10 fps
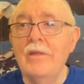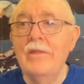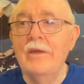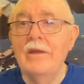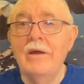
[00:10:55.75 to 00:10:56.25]

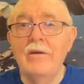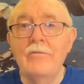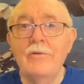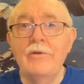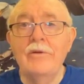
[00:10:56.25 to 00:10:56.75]
that are
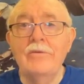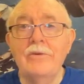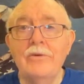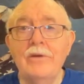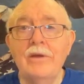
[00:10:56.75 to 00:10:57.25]
really
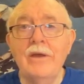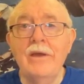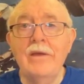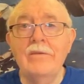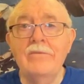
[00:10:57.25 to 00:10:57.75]
turning
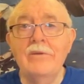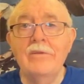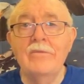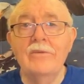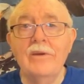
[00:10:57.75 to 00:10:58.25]
heads in
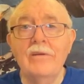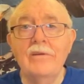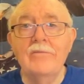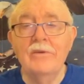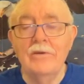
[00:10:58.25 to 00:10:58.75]
the
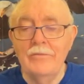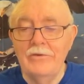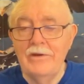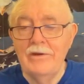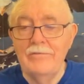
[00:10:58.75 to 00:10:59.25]
scientific
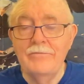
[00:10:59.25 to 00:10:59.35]
community.